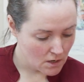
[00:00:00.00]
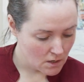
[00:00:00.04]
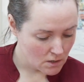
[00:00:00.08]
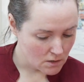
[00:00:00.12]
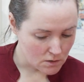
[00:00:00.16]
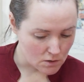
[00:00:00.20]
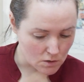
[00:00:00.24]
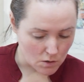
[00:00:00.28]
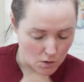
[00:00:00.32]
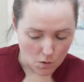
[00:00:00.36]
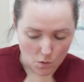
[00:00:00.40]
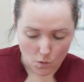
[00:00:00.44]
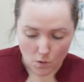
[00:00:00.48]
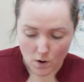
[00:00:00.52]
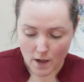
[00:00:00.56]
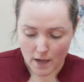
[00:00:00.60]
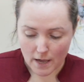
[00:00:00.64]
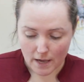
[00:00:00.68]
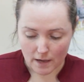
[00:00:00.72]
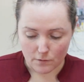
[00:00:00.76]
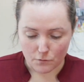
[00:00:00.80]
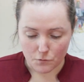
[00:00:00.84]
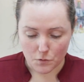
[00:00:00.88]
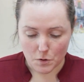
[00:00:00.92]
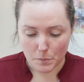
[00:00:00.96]
So
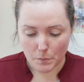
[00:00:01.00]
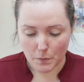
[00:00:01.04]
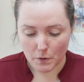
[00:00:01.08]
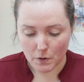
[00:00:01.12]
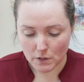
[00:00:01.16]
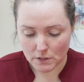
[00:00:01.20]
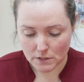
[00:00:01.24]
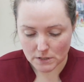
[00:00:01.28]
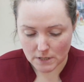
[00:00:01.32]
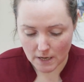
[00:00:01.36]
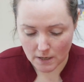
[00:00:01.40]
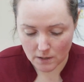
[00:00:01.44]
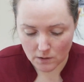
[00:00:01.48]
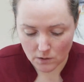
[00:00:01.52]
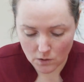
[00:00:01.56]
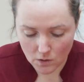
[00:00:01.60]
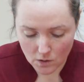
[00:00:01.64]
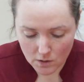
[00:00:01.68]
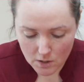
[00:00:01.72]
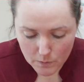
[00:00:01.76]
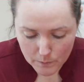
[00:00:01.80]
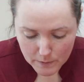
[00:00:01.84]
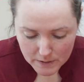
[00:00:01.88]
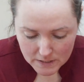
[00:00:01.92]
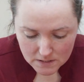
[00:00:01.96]
if we put
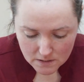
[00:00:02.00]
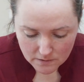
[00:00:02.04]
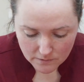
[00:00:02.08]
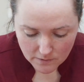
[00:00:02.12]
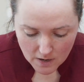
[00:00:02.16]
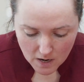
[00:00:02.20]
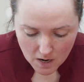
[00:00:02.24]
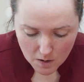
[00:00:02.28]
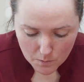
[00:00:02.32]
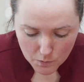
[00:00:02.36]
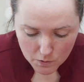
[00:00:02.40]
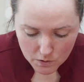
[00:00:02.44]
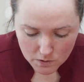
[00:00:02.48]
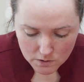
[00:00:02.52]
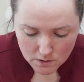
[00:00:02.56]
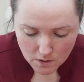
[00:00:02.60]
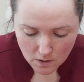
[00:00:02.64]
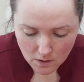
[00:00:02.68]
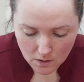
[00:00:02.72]
another piece of cardboard